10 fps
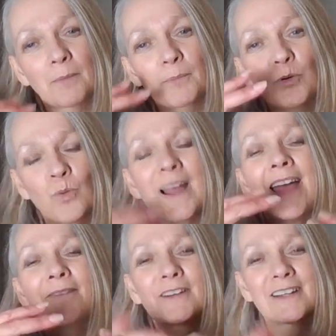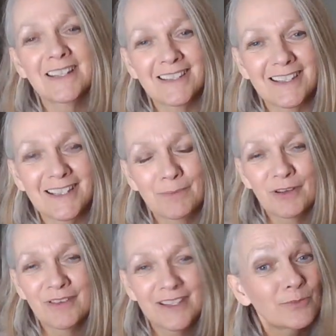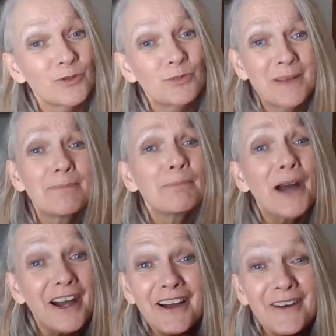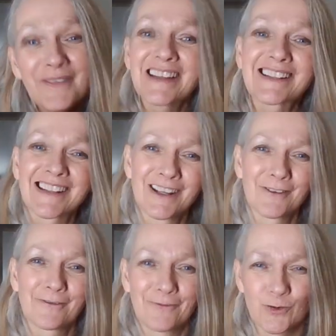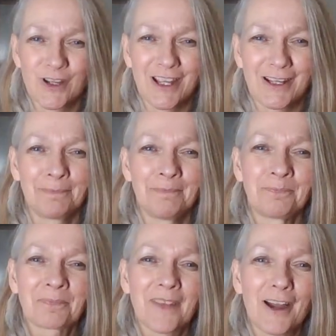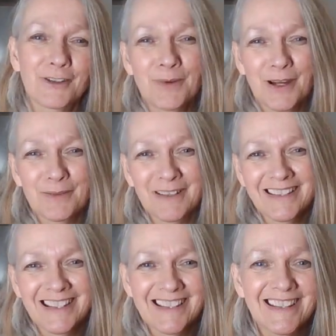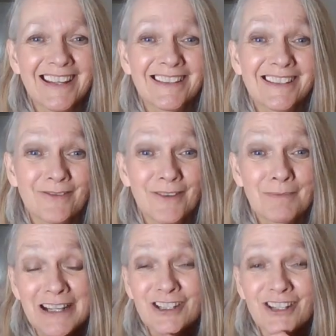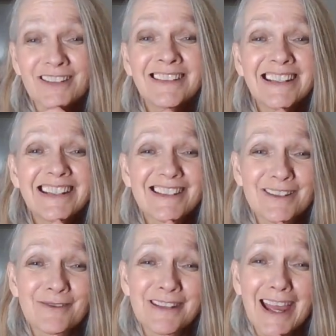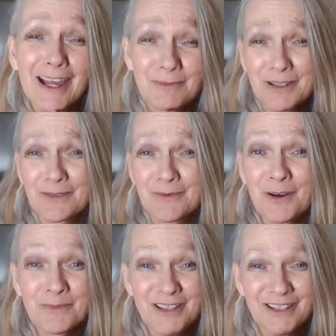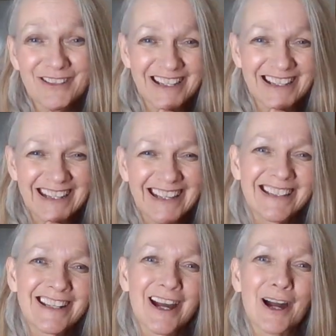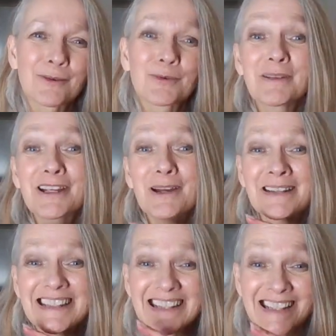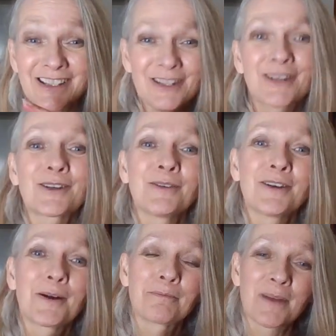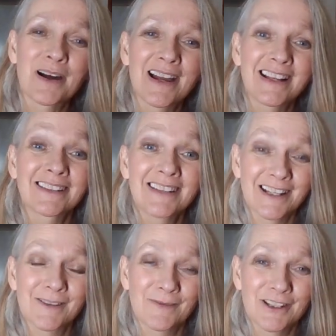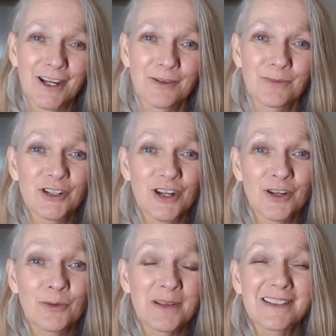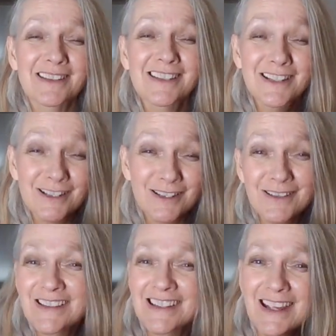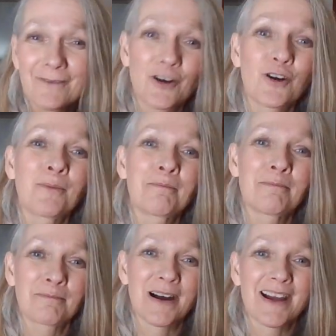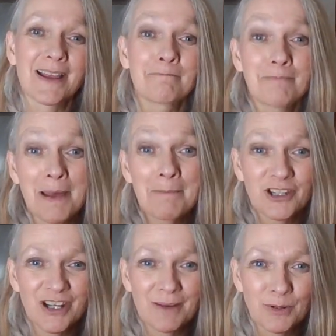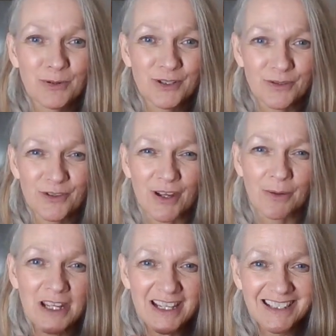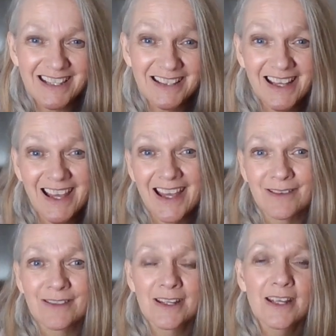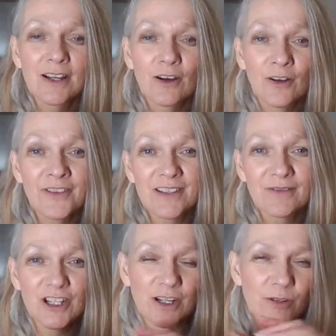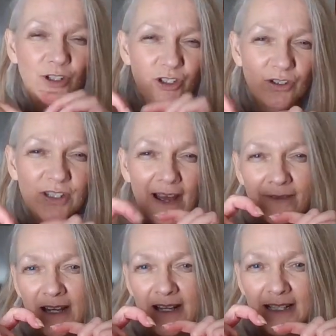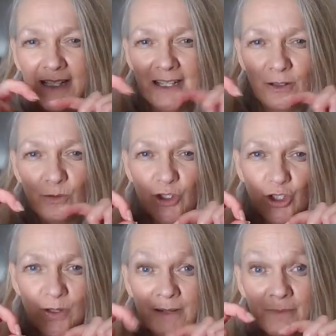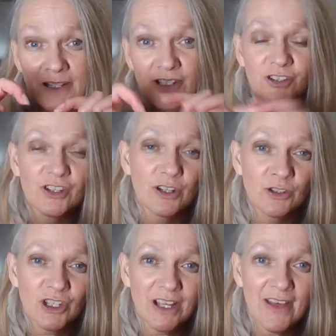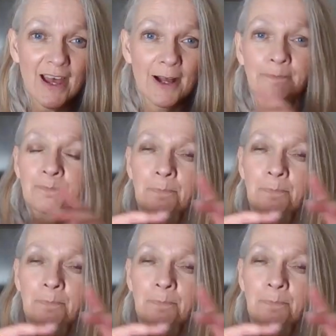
but whatever is experienced will be perfect for you. I do hope that this information is going to help you on with your journey. I will be going into my next video, which will be exclusive on my membership portal. So check that out. On this video, it should have like a little join button. So go and check that out.